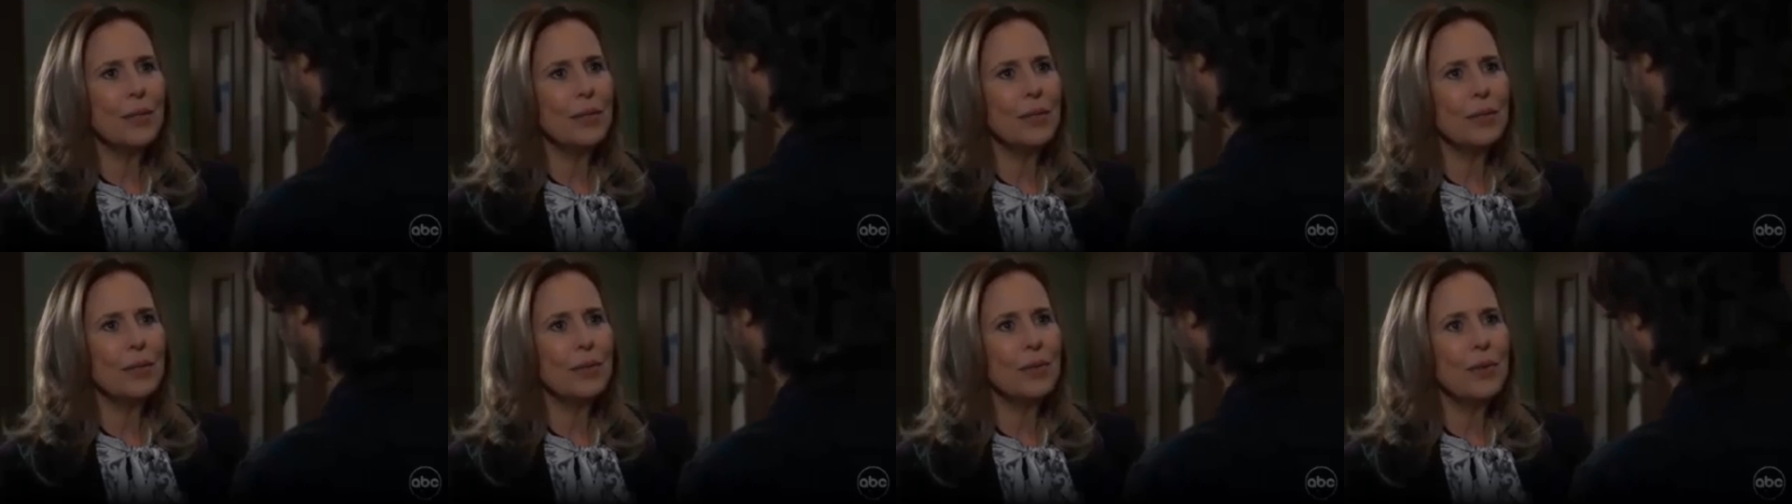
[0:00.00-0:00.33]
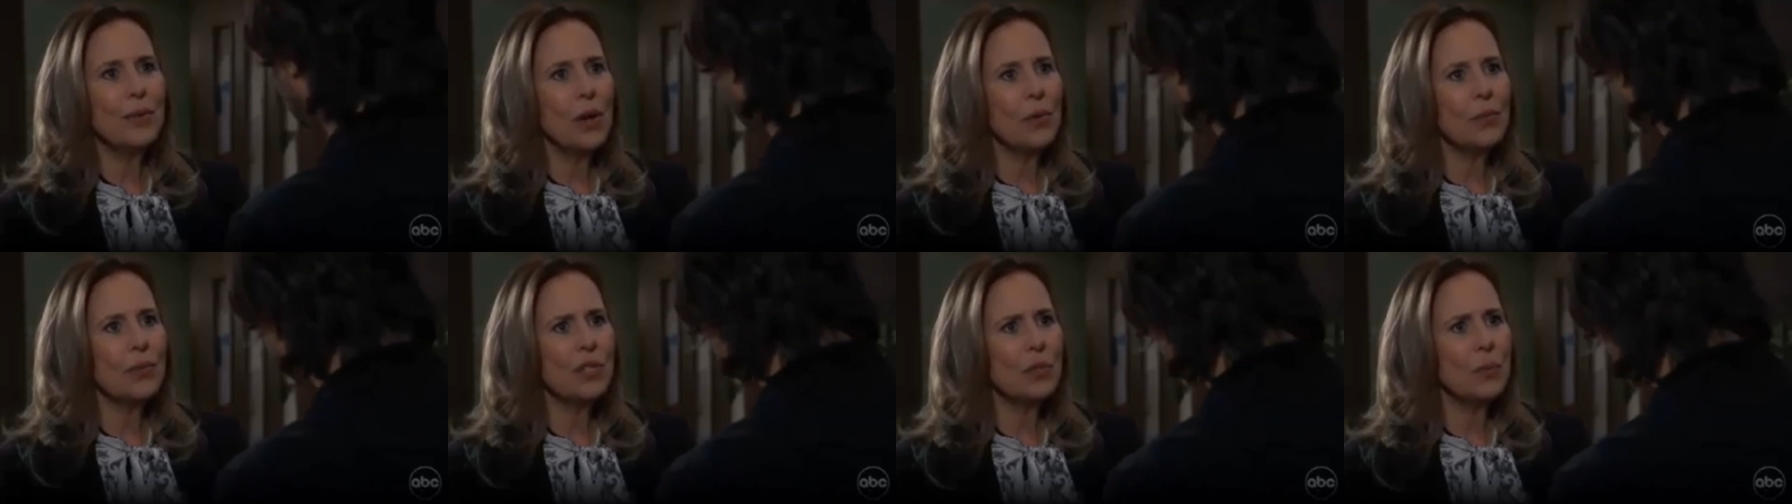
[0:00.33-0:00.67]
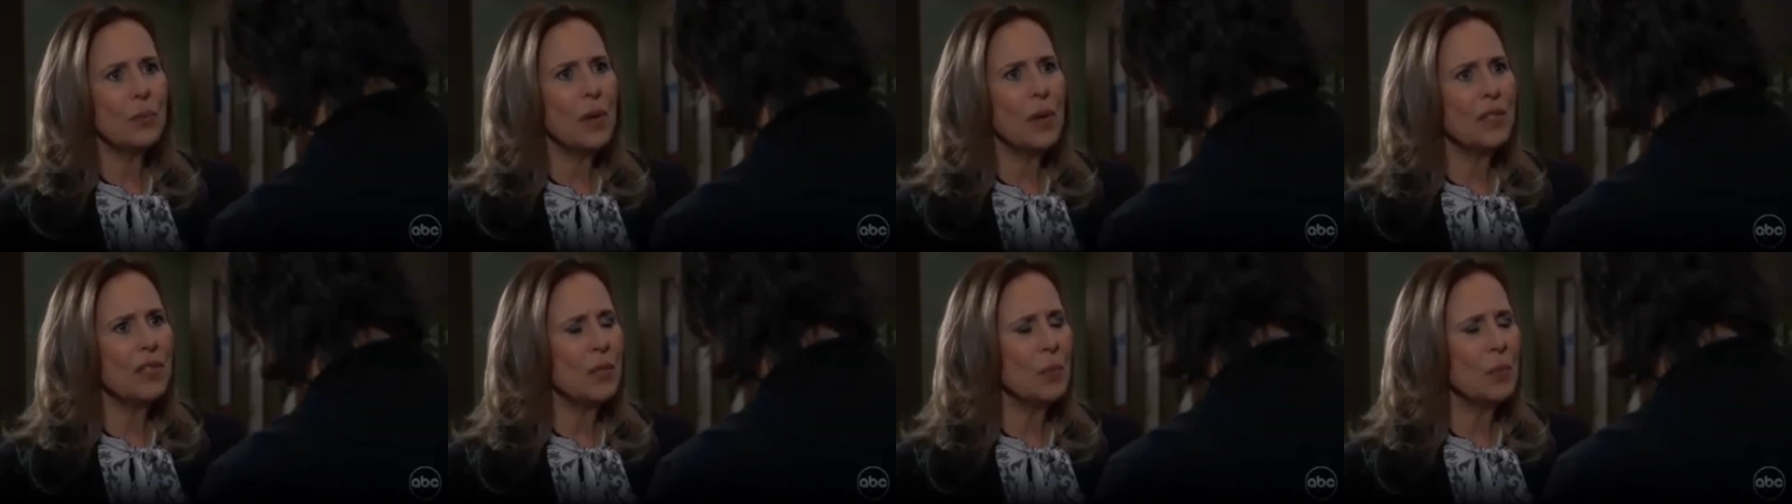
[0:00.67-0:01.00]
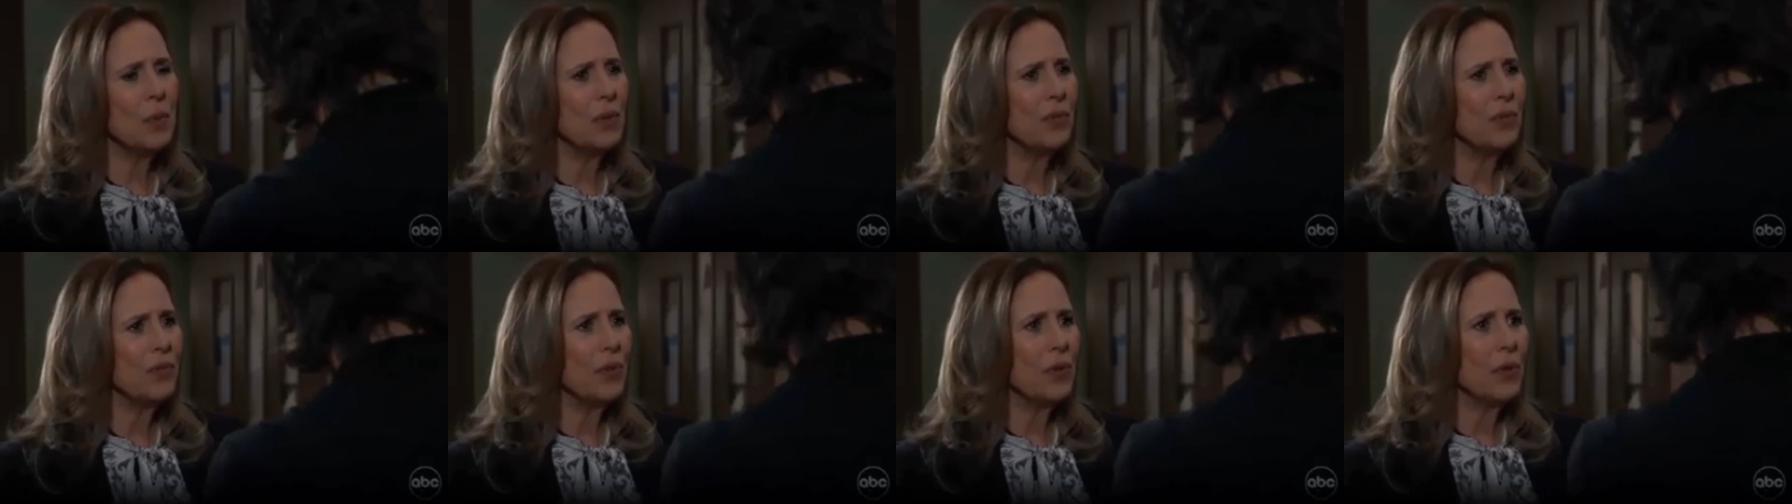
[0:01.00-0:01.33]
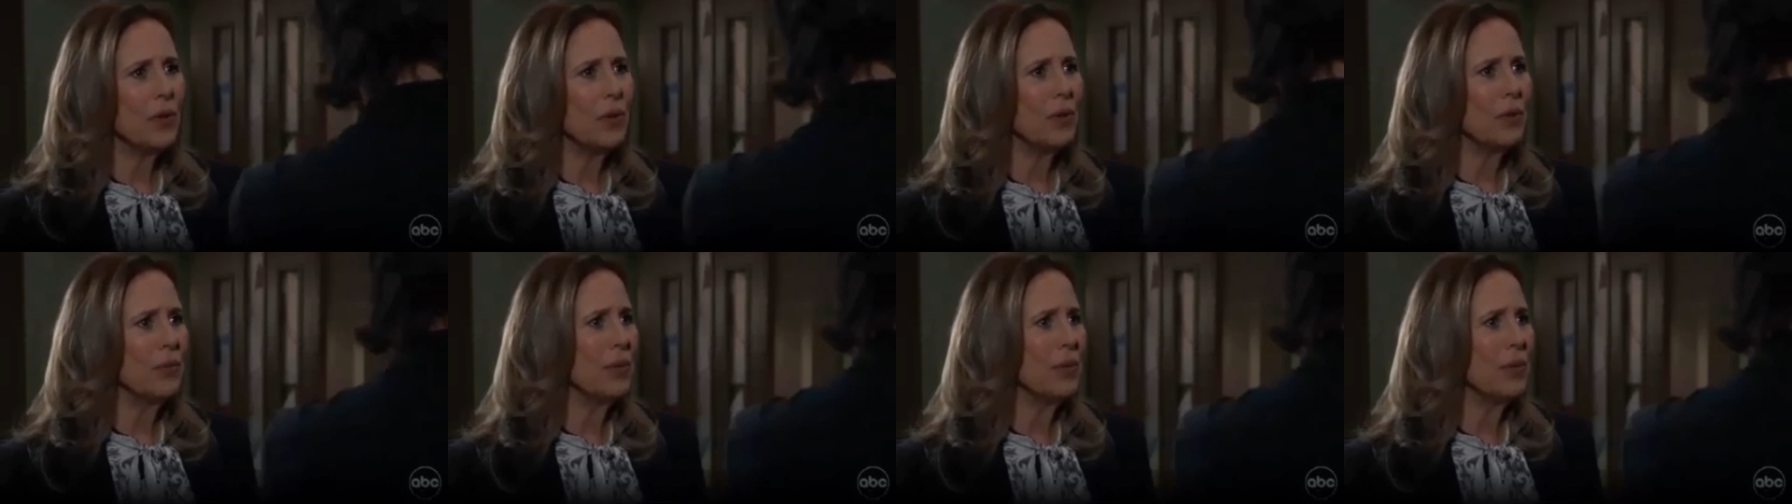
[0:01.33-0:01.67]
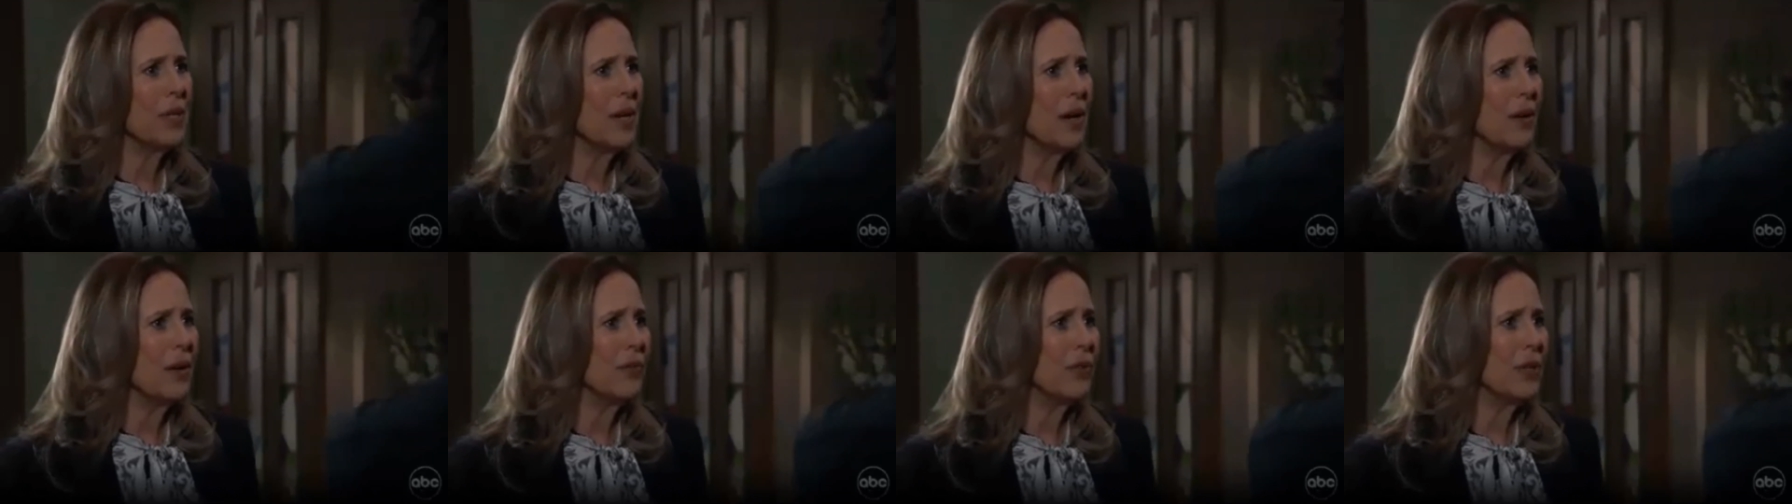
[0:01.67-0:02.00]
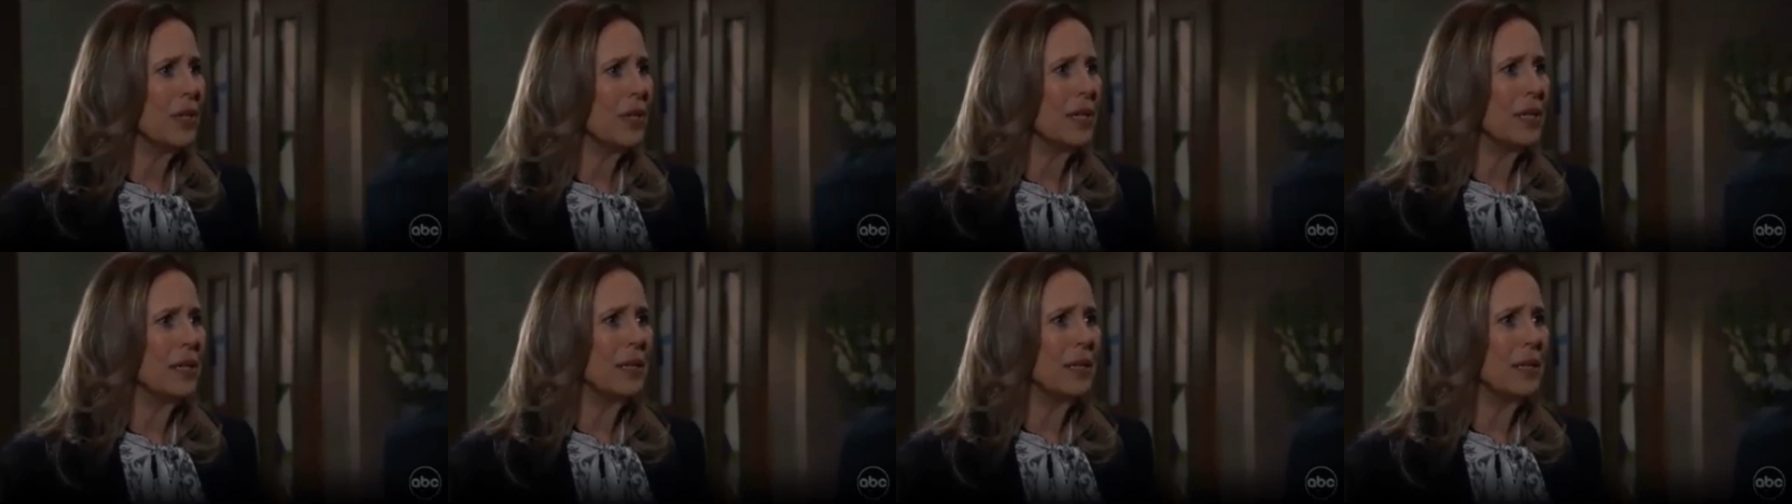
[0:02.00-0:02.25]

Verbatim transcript: You're not responsible for her recovery.